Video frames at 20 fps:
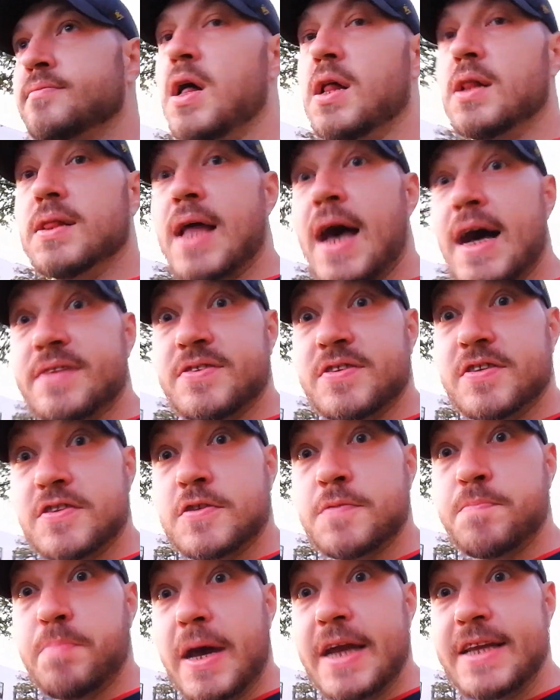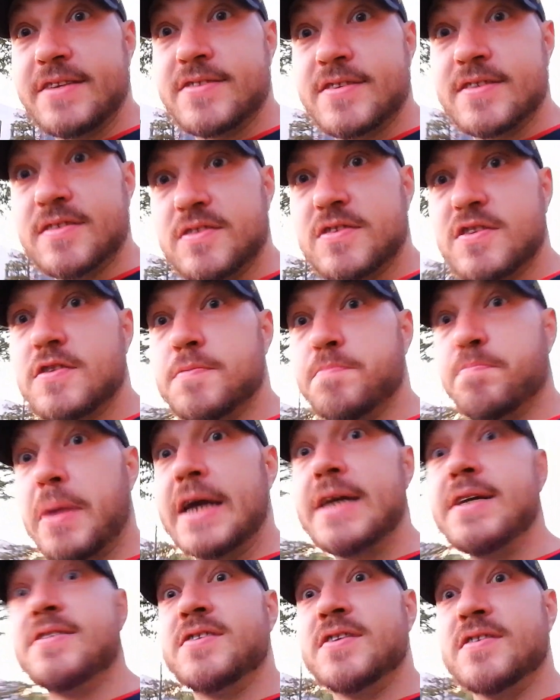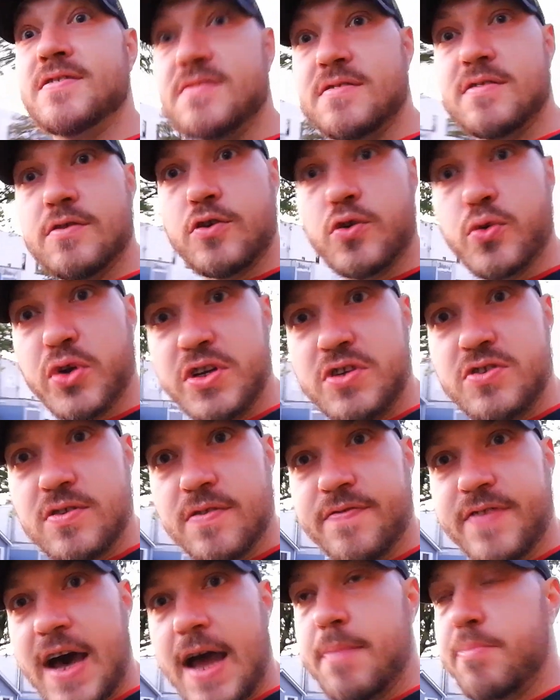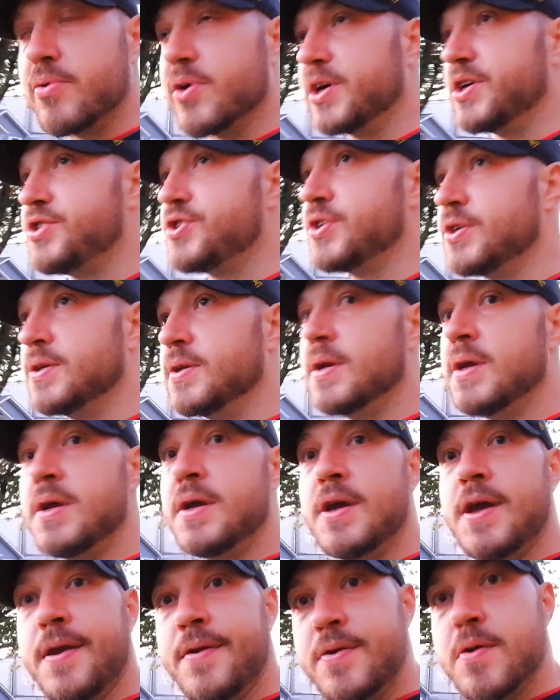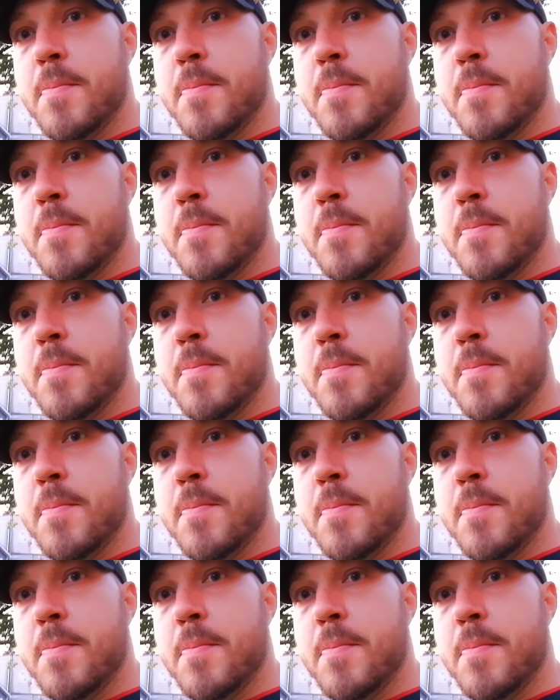Lots of spices. Spices increase the vibration in your